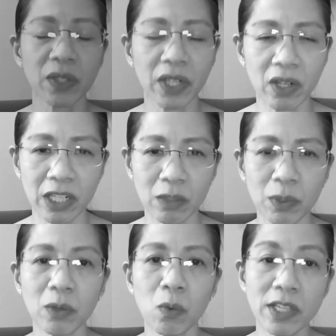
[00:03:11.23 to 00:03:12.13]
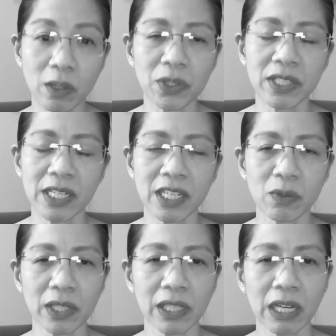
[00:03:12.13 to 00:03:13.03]
are occurring with the ones that we're seeing in
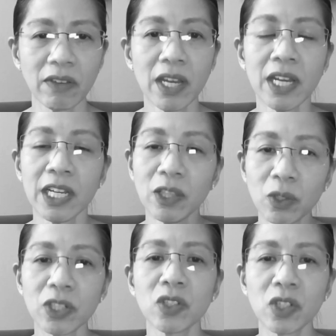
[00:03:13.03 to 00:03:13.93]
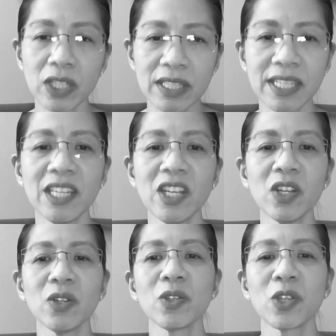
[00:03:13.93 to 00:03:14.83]
real life in order to
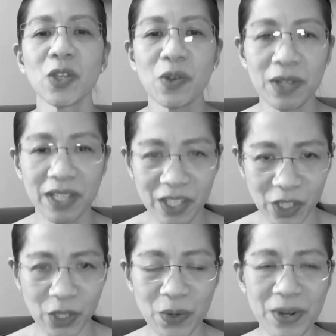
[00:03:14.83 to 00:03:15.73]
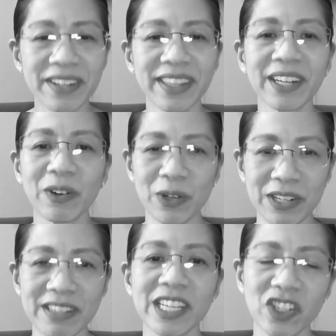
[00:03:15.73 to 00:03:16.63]
continue to ensure that our
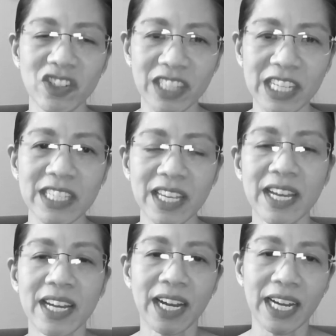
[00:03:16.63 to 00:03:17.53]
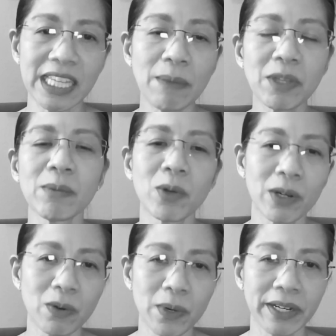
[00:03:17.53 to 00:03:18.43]
organization stays adept and
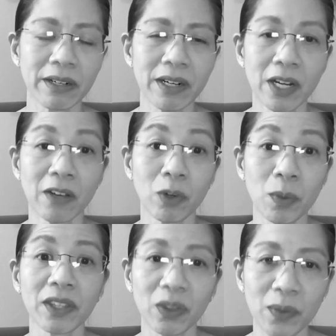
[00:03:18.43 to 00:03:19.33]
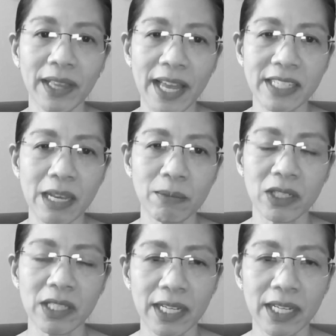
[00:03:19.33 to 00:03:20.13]
more aware for what the threat landscape looks